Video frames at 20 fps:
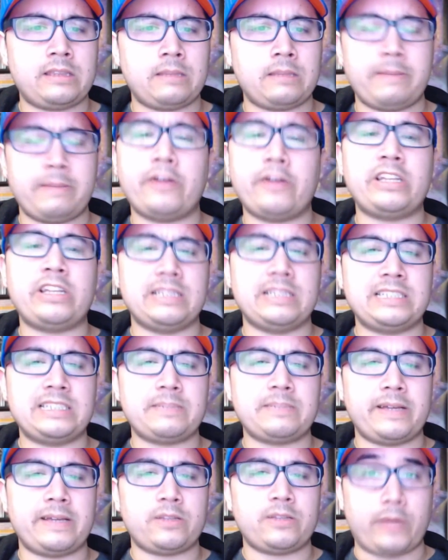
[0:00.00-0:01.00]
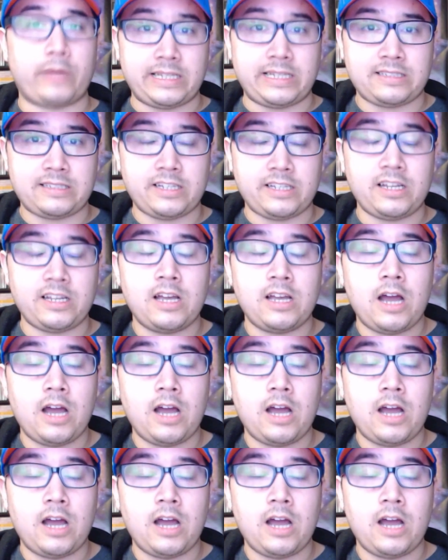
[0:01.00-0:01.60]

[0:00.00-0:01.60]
Mary Elizabeth Weinstein,